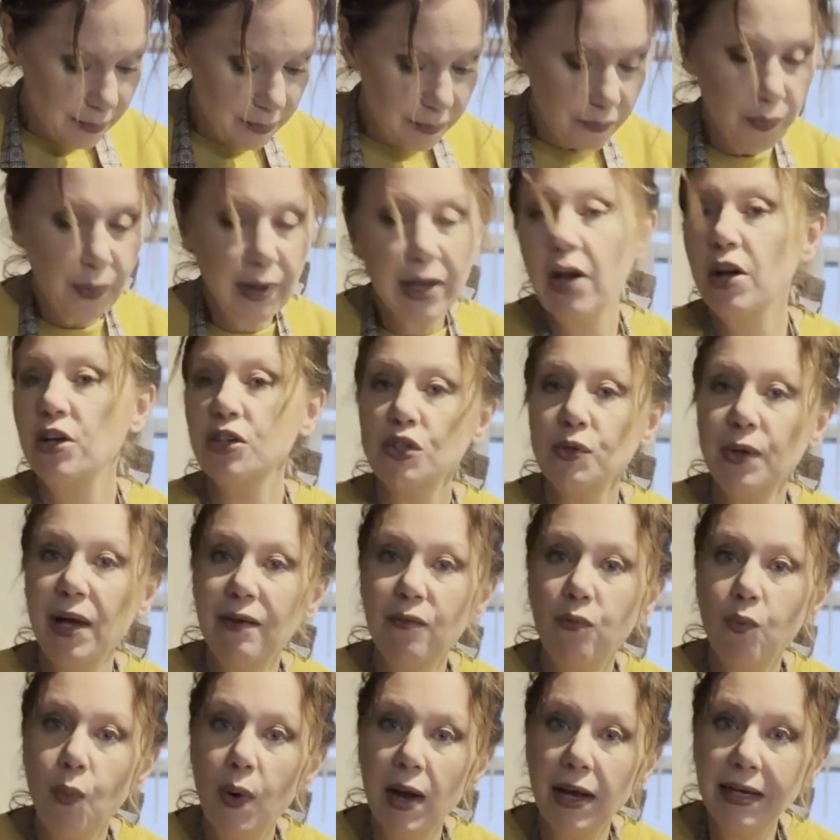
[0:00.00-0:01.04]
We also
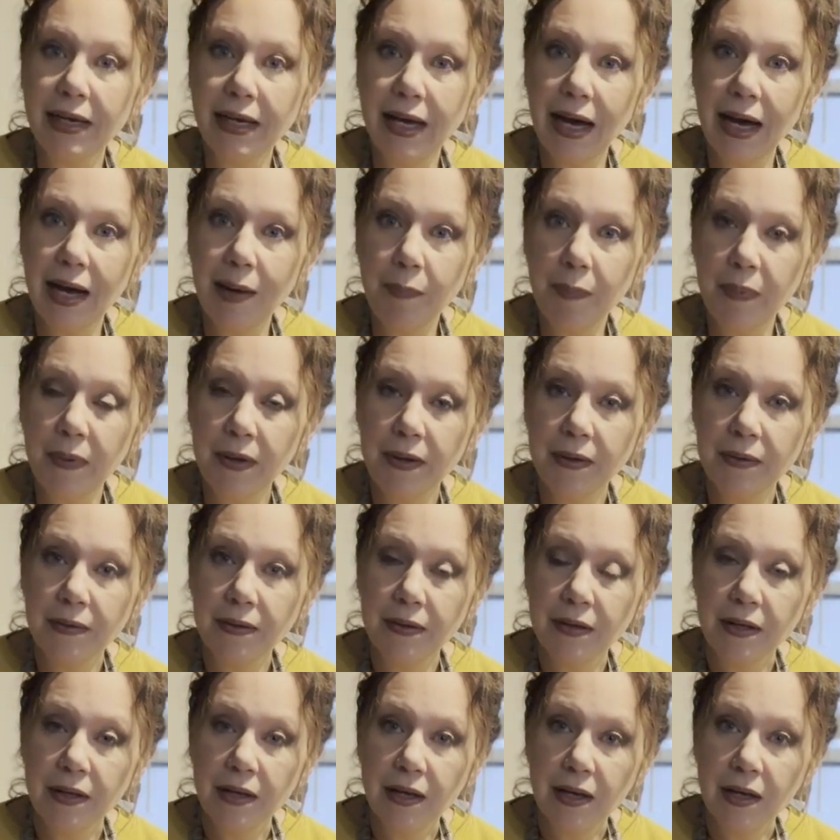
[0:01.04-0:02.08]
have 1 cup
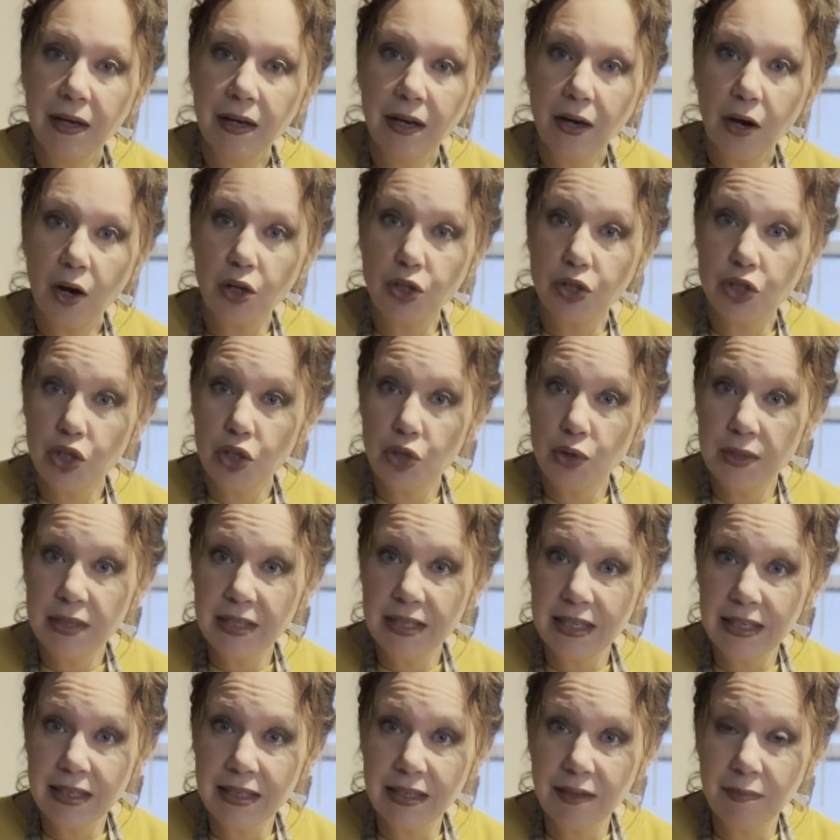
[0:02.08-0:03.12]
or 2
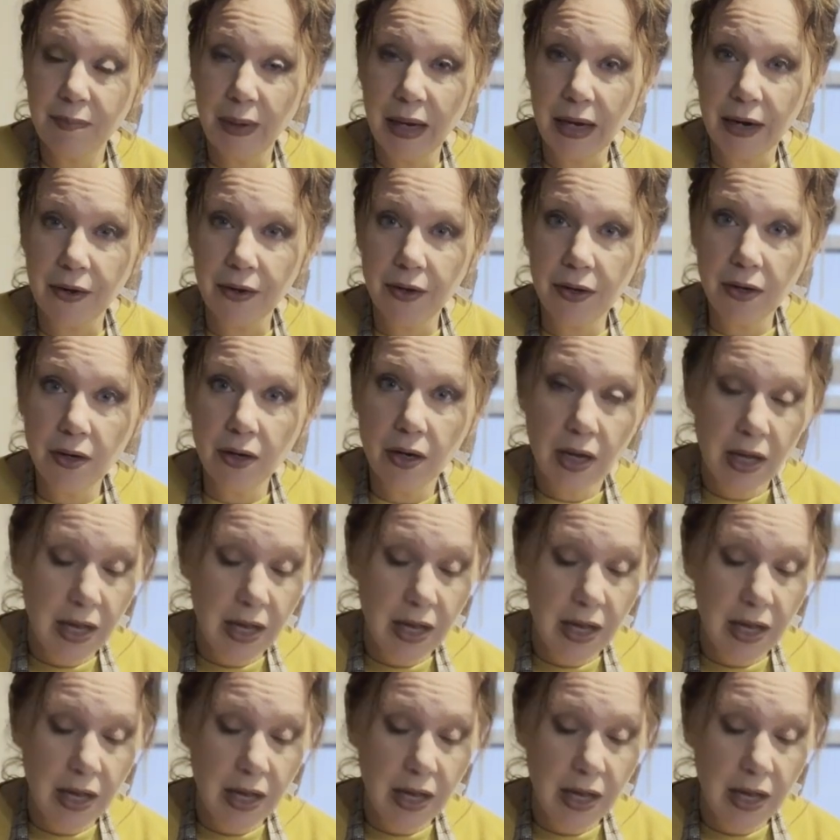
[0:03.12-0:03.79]
sticks of butter,